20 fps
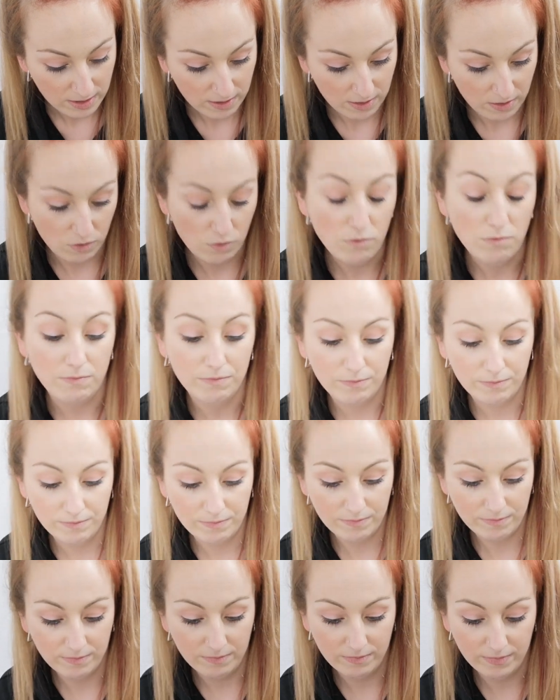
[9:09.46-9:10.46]
Oh,
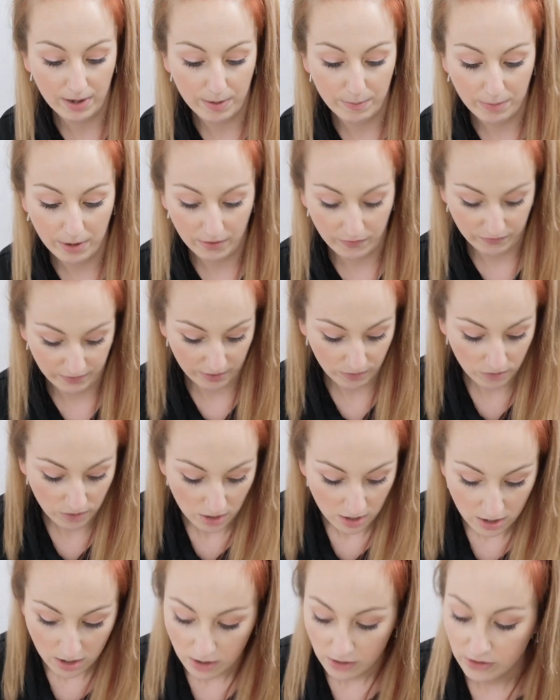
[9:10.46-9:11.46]
that puffed out.
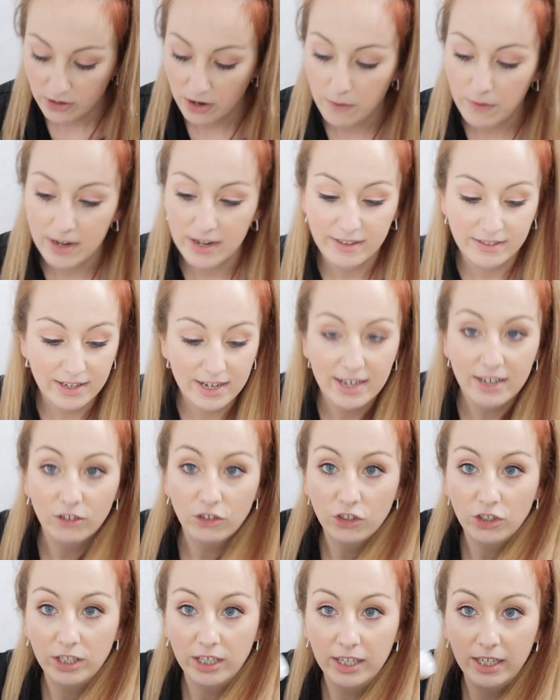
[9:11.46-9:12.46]
So it is
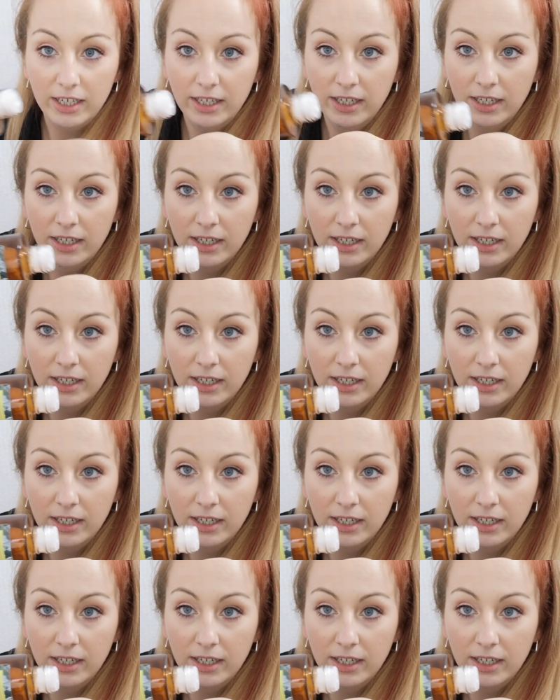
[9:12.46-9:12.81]
literally